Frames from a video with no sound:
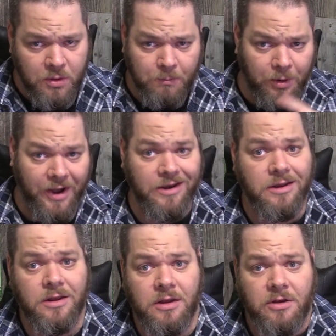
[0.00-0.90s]
But
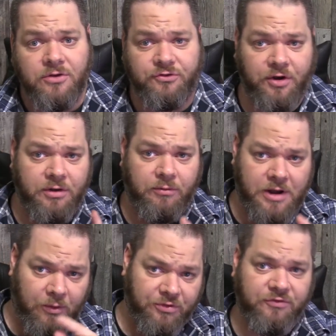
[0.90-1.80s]
starting right
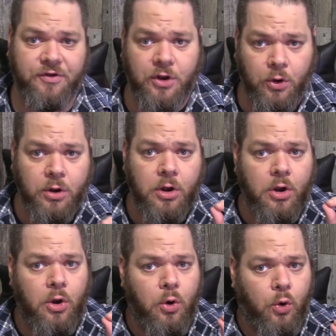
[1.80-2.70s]
now with this video,
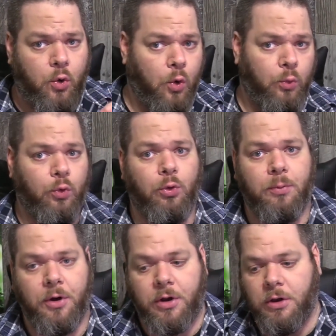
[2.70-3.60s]
core
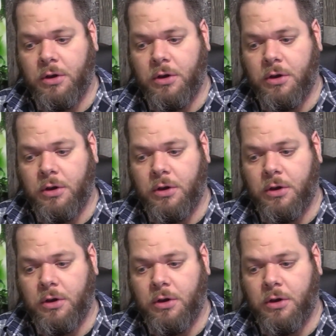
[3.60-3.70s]
rulebook,